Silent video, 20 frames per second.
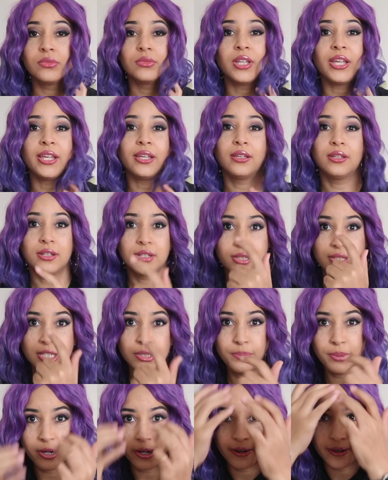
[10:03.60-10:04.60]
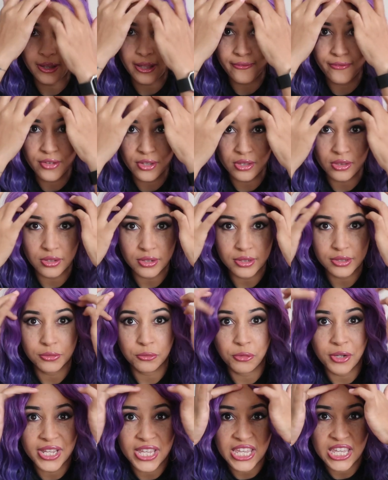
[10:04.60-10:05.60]
Like, cause this part I feel looks
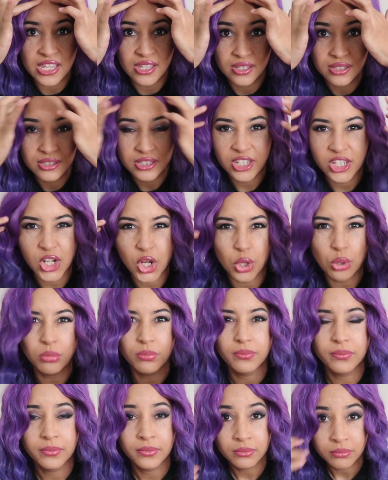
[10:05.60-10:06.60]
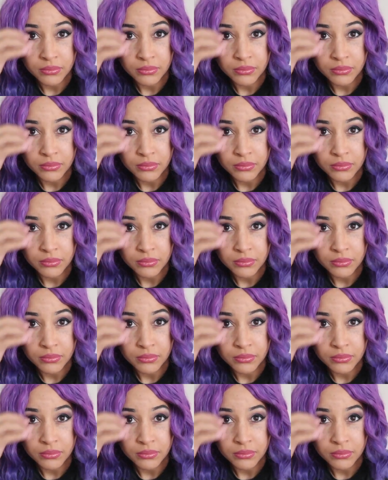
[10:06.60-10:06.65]
wiggy, you know?